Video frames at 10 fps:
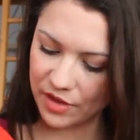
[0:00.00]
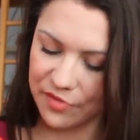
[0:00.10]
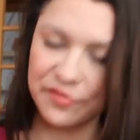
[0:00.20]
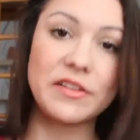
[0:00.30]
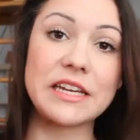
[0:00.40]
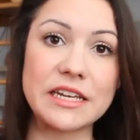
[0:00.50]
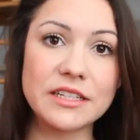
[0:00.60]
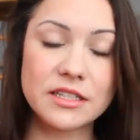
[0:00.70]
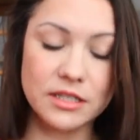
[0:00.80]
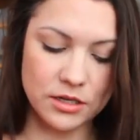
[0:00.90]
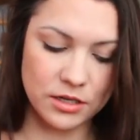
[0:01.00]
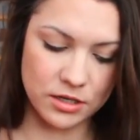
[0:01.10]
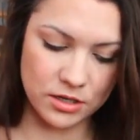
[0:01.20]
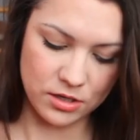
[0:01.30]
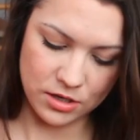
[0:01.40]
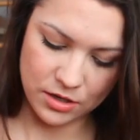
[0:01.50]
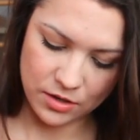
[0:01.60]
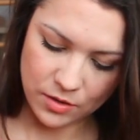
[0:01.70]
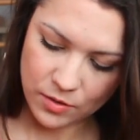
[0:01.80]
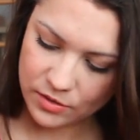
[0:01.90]
fleece.
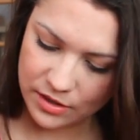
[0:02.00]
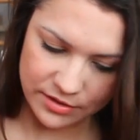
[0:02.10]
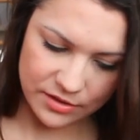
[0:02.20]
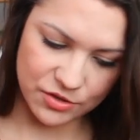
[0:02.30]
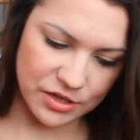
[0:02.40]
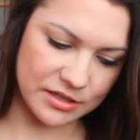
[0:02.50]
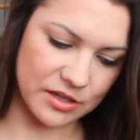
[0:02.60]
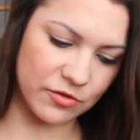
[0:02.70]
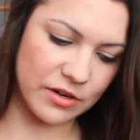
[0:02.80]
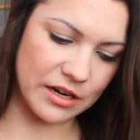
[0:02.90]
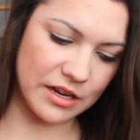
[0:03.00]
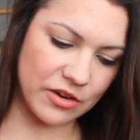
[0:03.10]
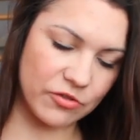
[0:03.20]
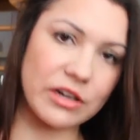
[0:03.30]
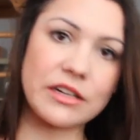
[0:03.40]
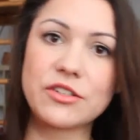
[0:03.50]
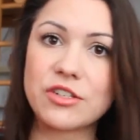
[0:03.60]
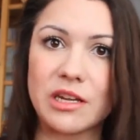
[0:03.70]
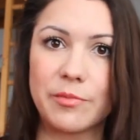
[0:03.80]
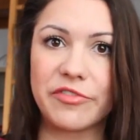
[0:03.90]
This is just a really
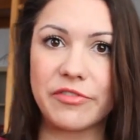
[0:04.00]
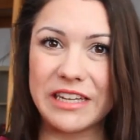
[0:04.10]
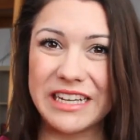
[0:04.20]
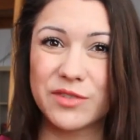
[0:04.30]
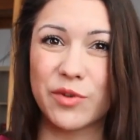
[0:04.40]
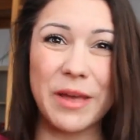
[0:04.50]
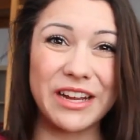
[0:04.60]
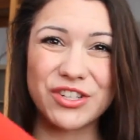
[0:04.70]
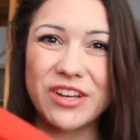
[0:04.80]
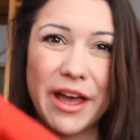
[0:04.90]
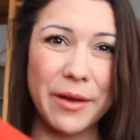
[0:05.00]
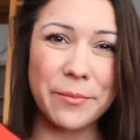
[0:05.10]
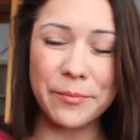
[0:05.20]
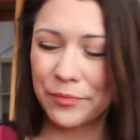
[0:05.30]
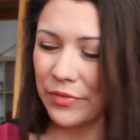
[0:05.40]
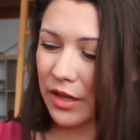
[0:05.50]
cheap fleece from H&M.